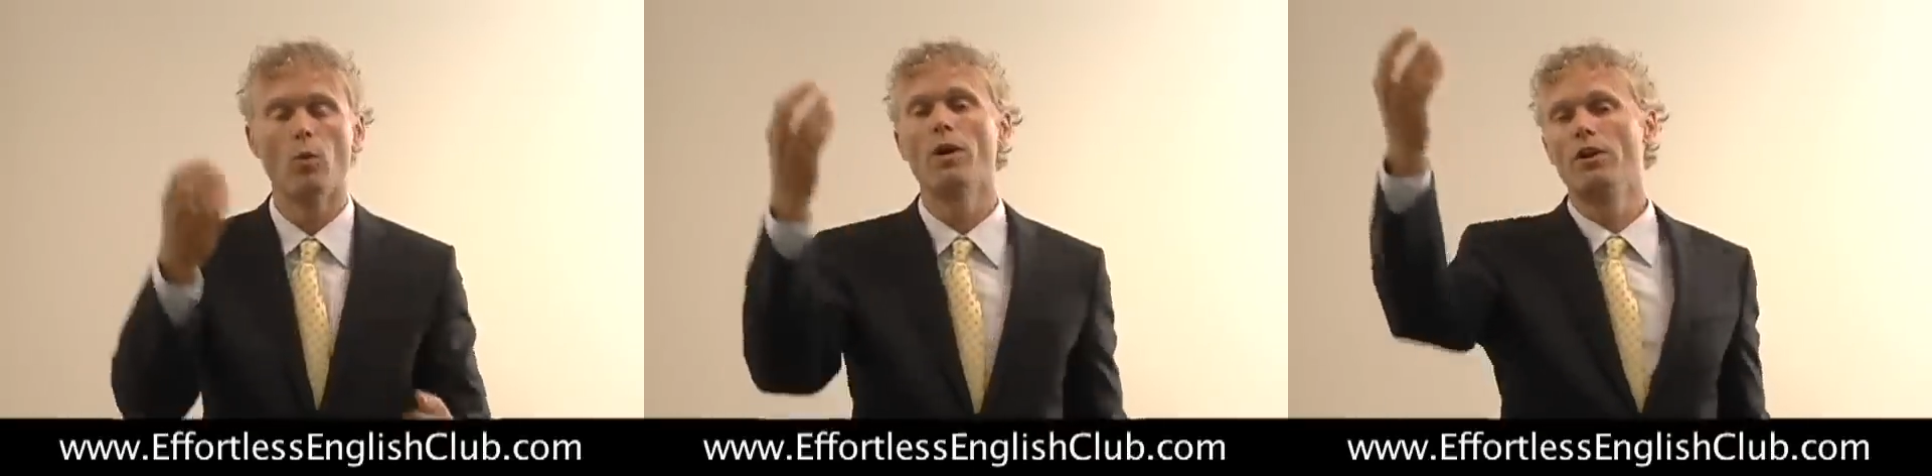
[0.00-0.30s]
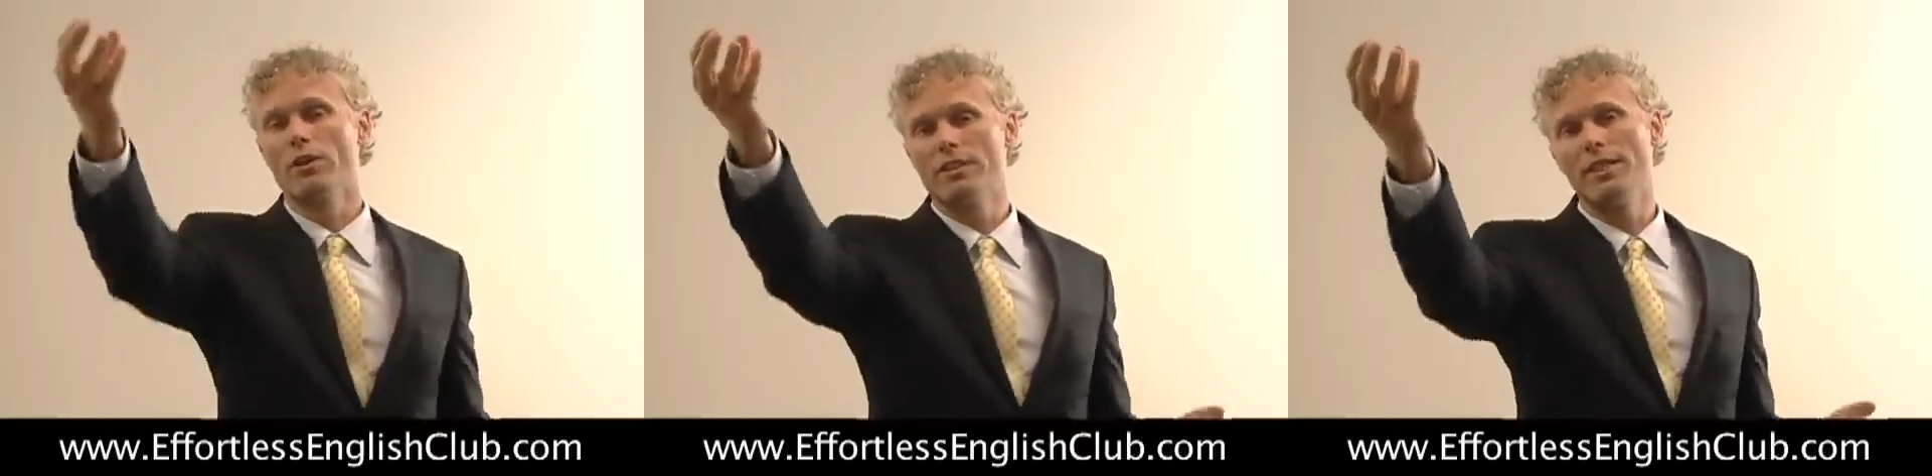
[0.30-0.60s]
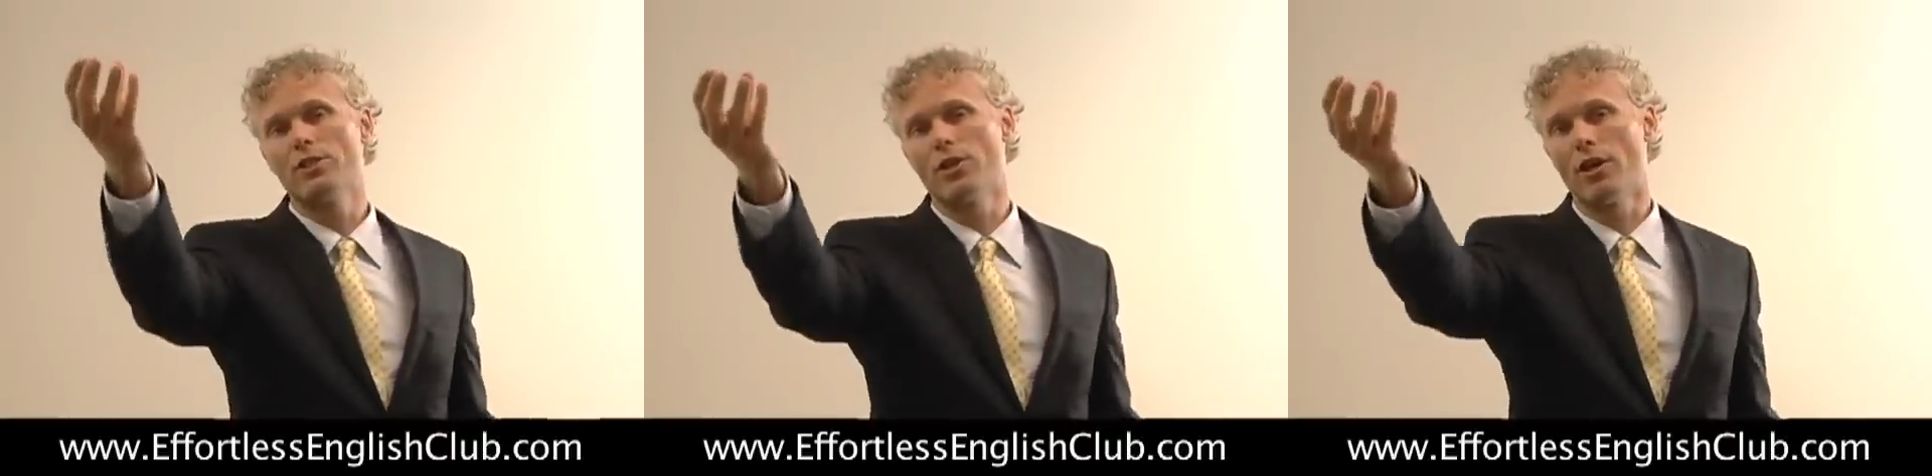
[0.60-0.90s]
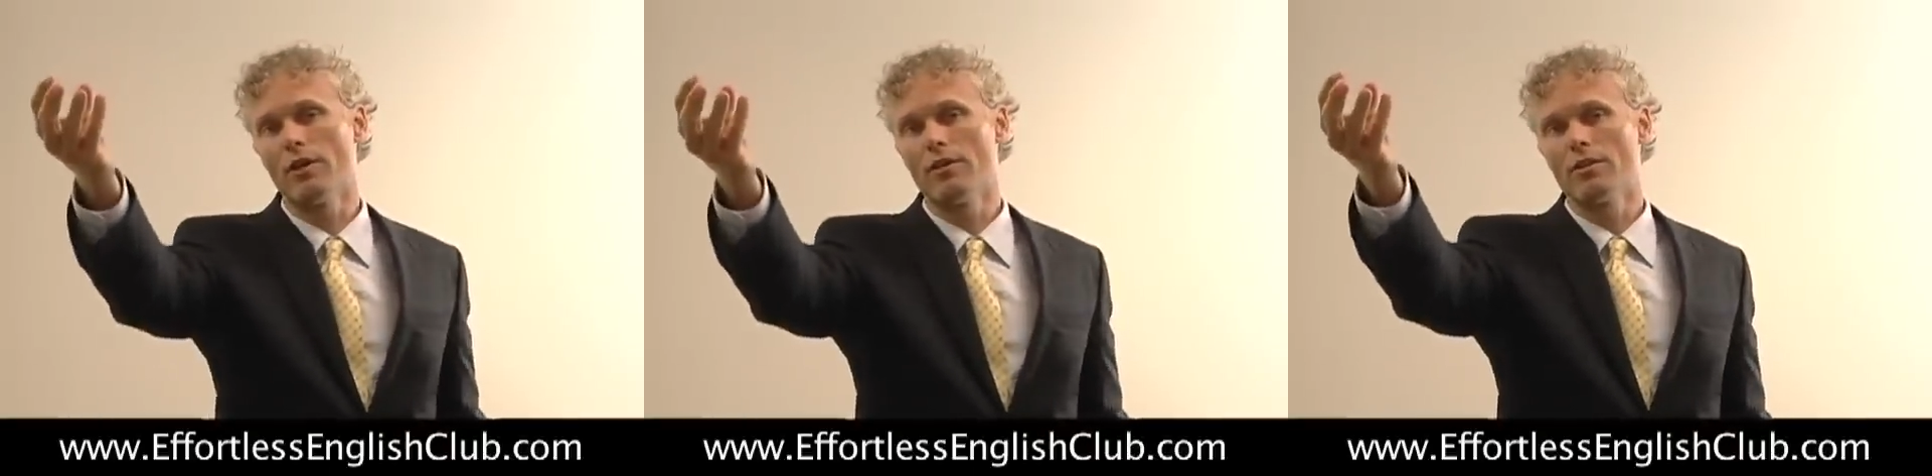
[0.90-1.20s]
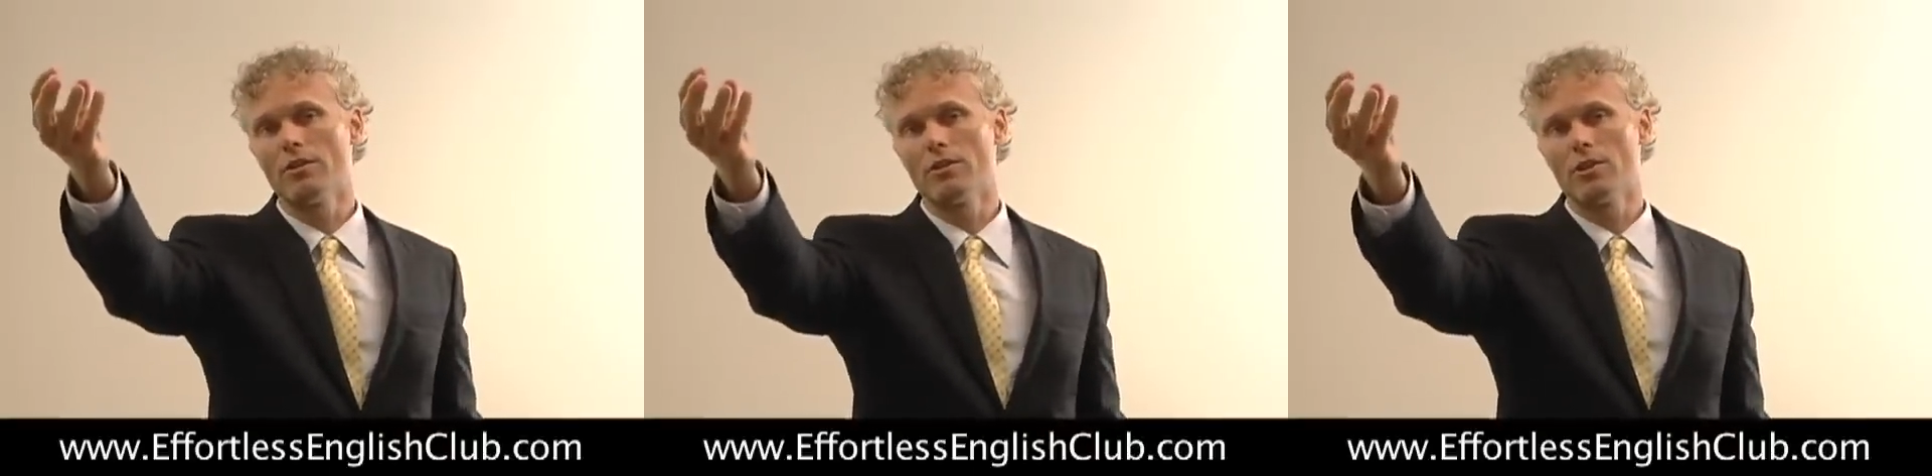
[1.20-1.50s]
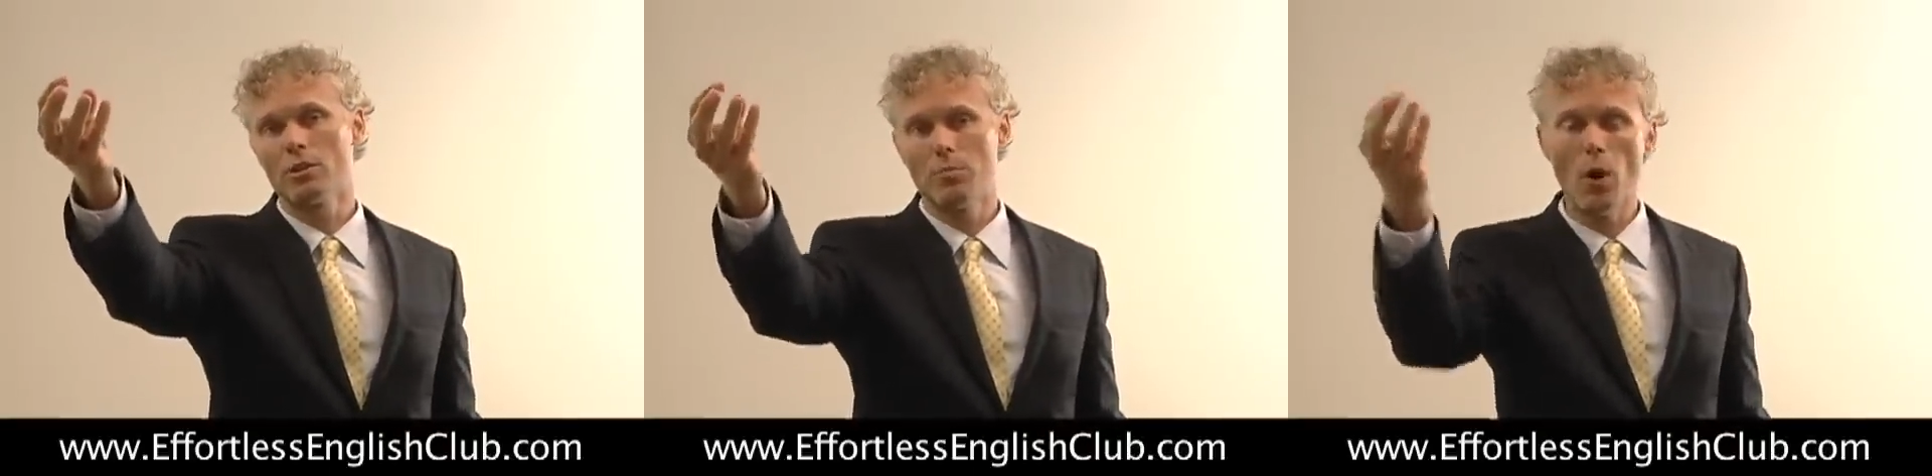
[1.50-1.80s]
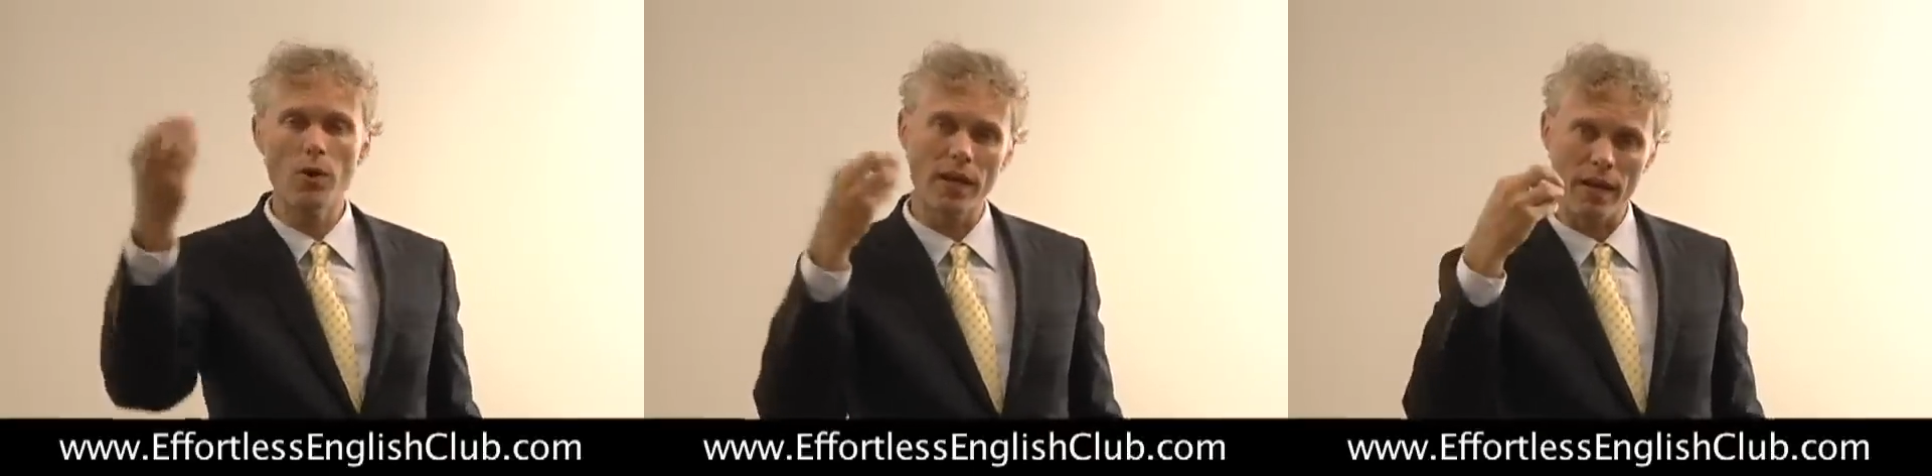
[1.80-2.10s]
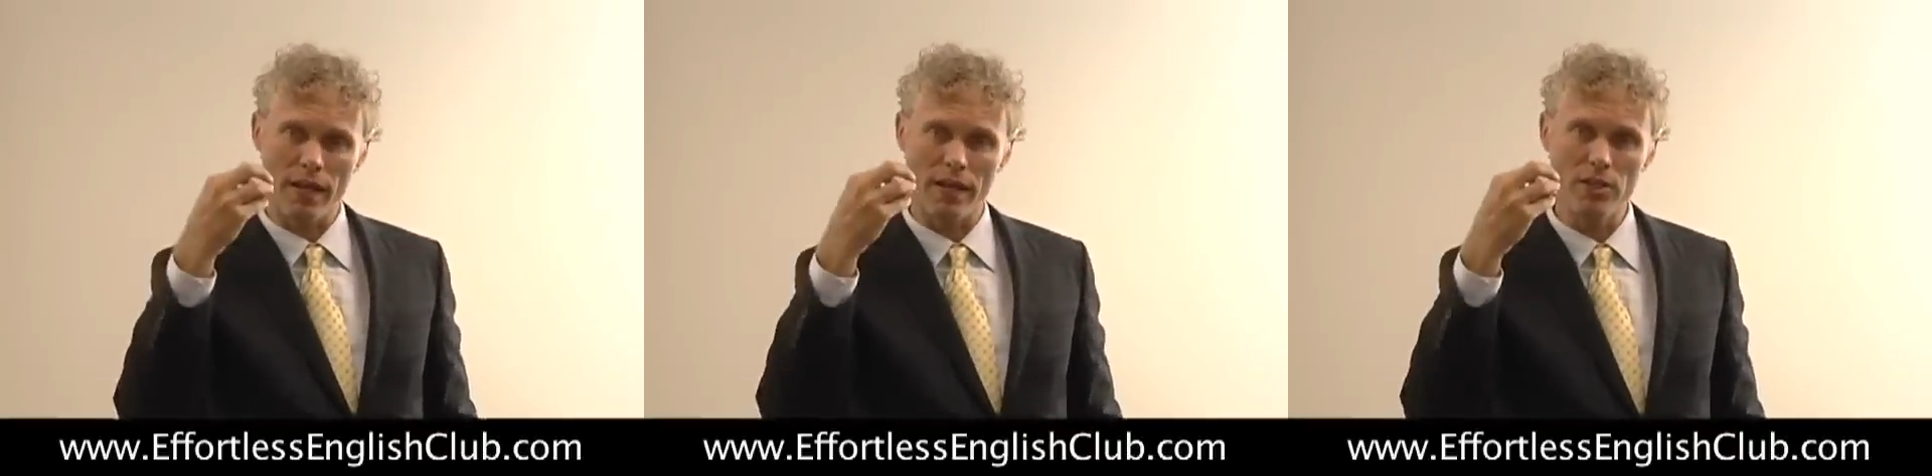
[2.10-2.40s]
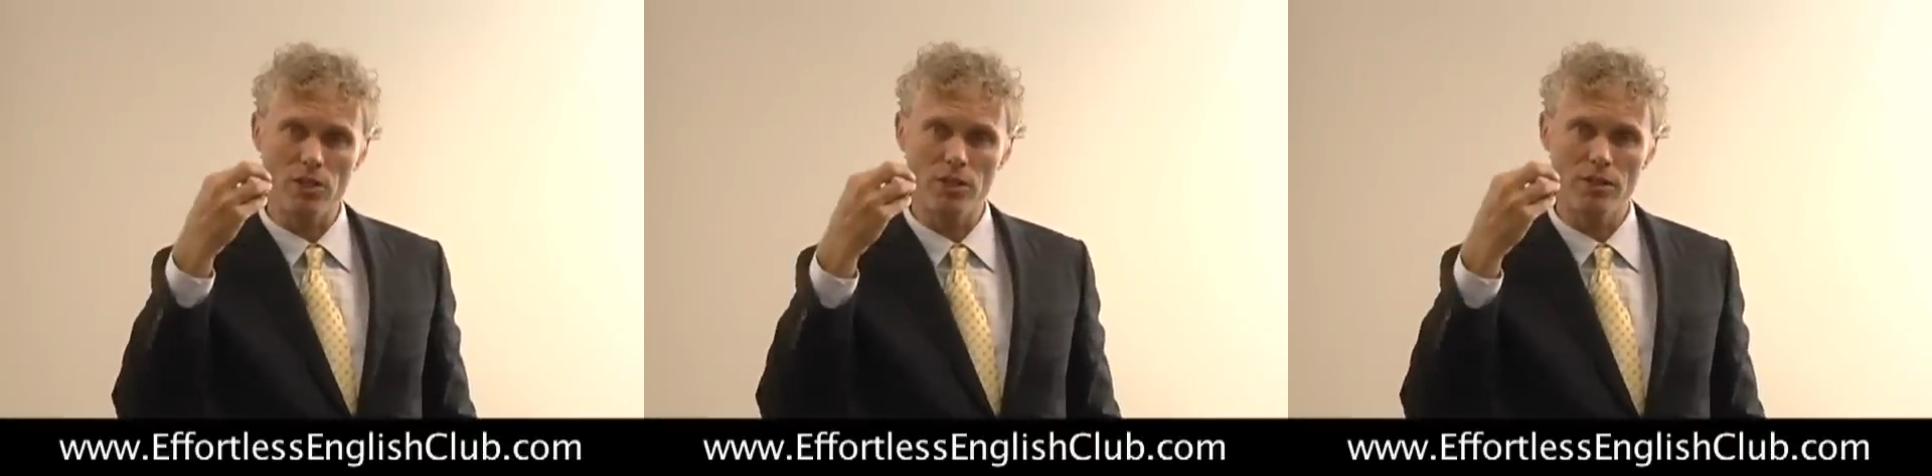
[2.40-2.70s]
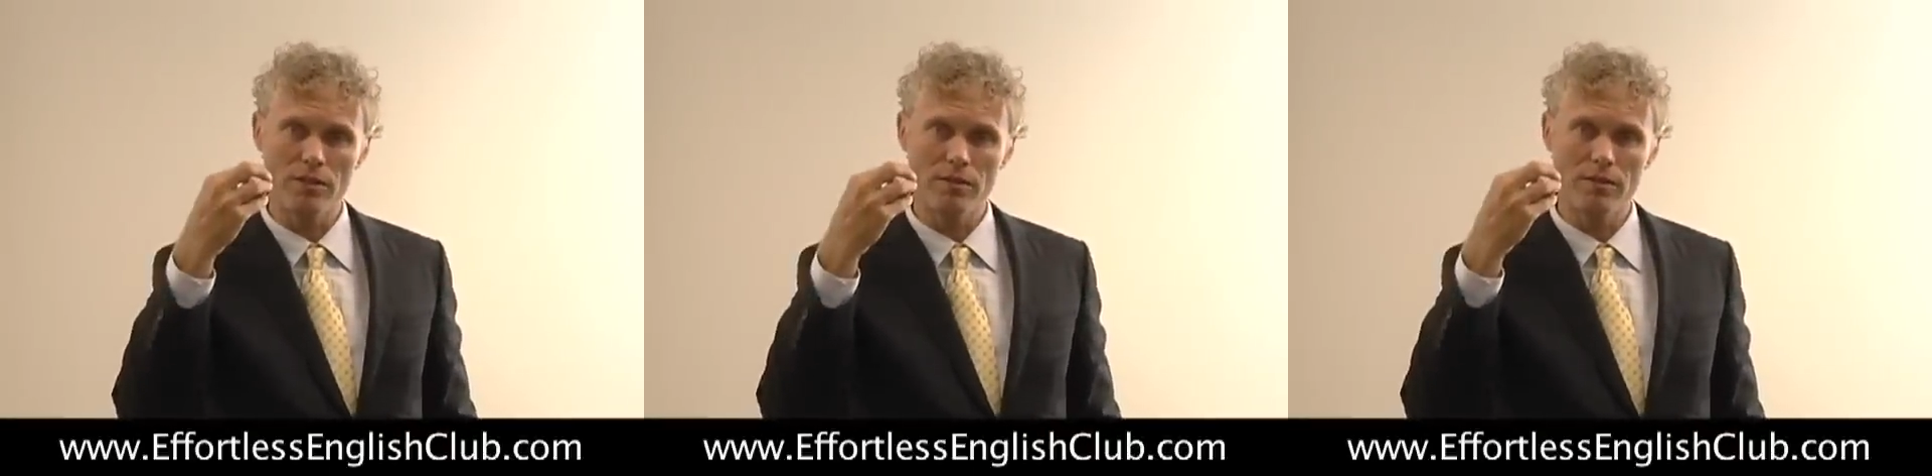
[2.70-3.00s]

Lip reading: When your teacher spoke English,